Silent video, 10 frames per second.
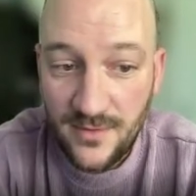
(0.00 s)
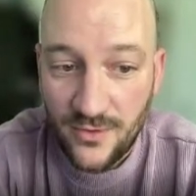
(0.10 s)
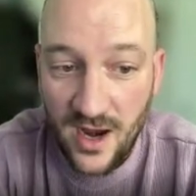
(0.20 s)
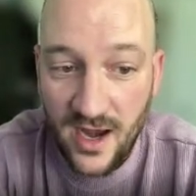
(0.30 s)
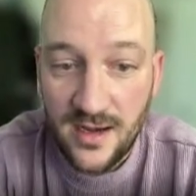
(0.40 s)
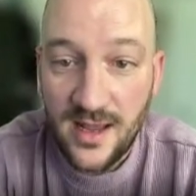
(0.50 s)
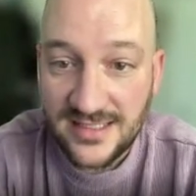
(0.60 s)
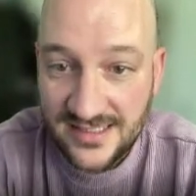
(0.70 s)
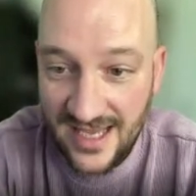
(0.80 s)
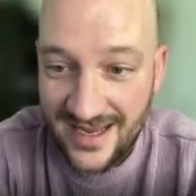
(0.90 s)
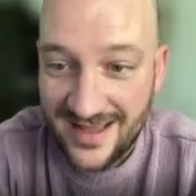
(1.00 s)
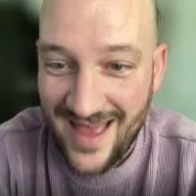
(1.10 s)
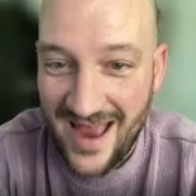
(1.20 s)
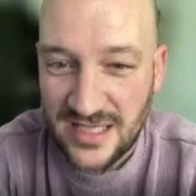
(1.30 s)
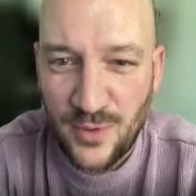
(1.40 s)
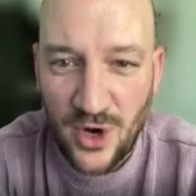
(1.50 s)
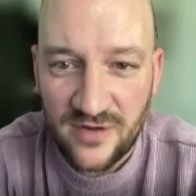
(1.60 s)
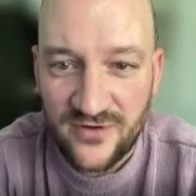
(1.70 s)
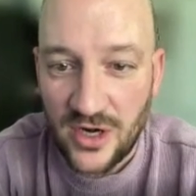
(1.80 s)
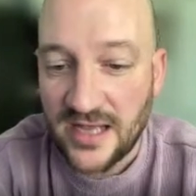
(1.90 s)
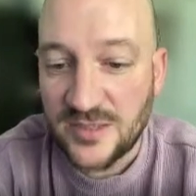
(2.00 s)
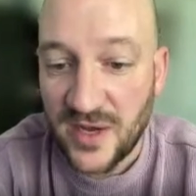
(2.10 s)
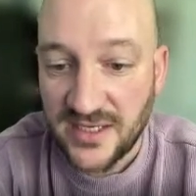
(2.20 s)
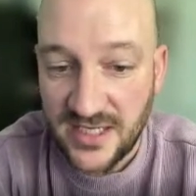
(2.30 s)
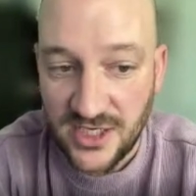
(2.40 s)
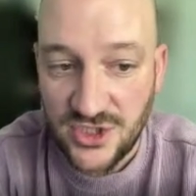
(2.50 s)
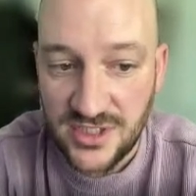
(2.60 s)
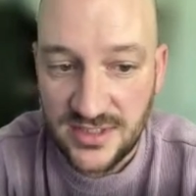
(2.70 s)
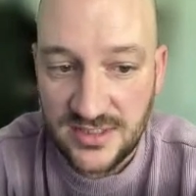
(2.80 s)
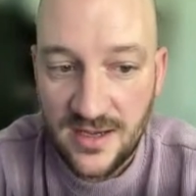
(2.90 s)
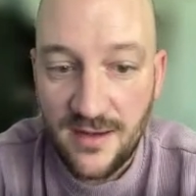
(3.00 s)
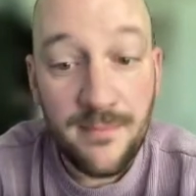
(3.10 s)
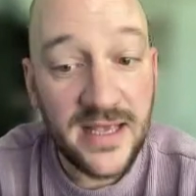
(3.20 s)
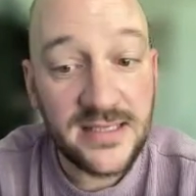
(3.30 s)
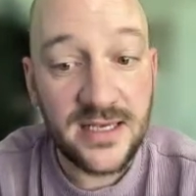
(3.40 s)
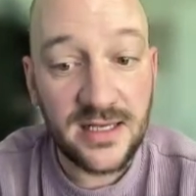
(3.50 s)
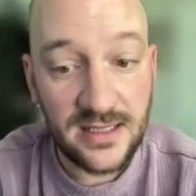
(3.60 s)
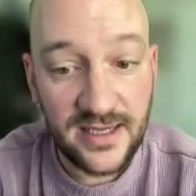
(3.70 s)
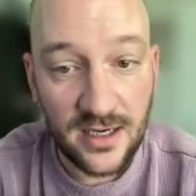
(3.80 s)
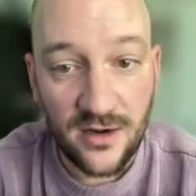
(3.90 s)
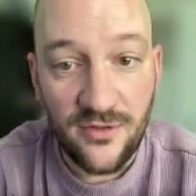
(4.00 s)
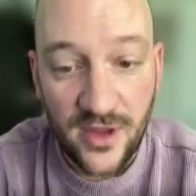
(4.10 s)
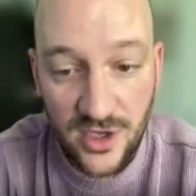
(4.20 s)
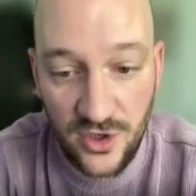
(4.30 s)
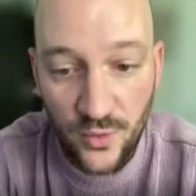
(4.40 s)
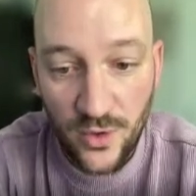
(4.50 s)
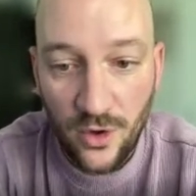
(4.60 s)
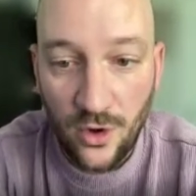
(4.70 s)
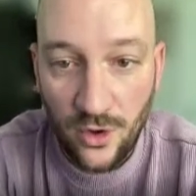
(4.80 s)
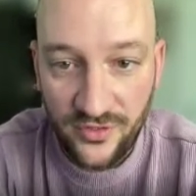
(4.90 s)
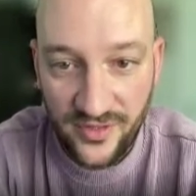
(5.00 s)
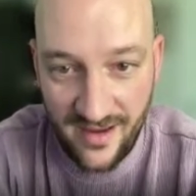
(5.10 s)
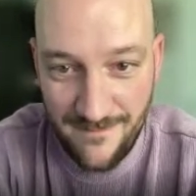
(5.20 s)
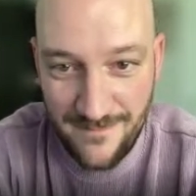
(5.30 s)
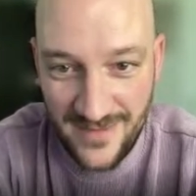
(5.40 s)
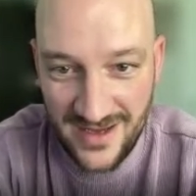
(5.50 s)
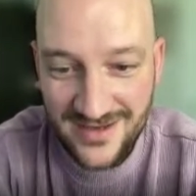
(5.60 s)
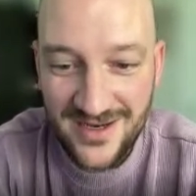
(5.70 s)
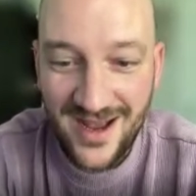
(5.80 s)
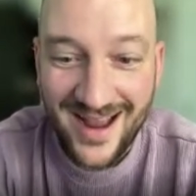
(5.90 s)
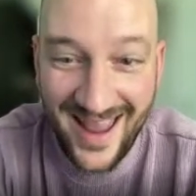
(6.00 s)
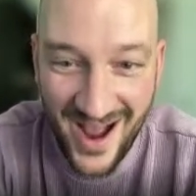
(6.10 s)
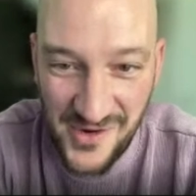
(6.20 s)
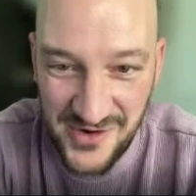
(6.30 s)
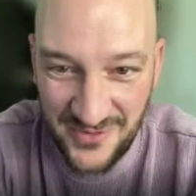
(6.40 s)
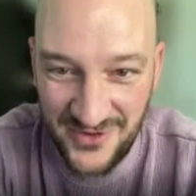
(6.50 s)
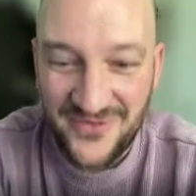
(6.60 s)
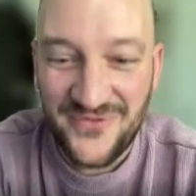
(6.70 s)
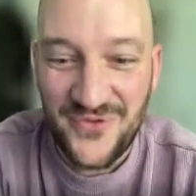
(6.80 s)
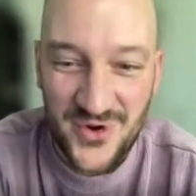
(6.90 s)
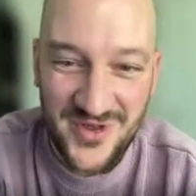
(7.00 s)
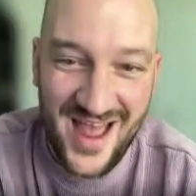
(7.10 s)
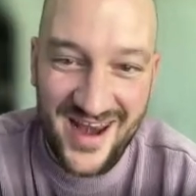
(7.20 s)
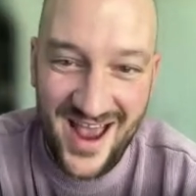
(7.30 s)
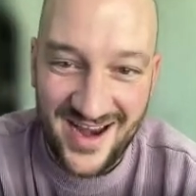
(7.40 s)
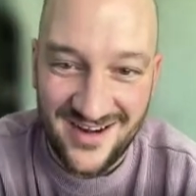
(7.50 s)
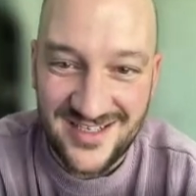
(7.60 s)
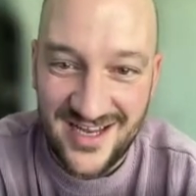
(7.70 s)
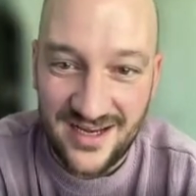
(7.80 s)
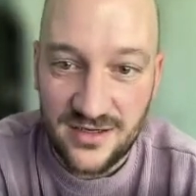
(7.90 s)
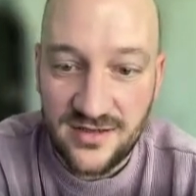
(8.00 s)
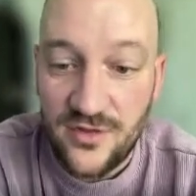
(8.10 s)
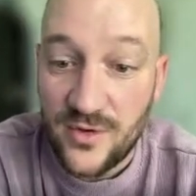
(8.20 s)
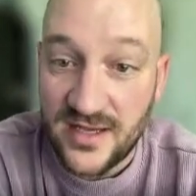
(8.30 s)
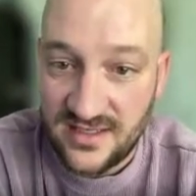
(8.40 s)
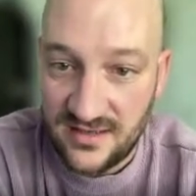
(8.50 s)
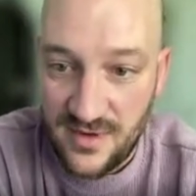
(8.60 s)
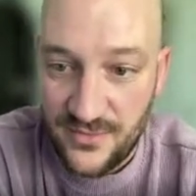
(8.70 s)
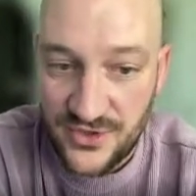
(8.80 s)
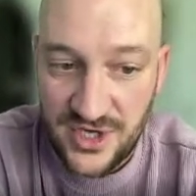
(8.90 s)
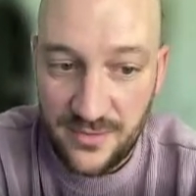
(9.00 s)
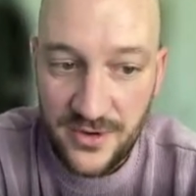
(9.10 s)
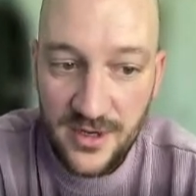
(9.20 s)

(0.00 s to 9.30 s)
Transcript: Right? Setting that as part of your expectations makes it clear that you will hold them accountable for that higher standard than the rest of the membership.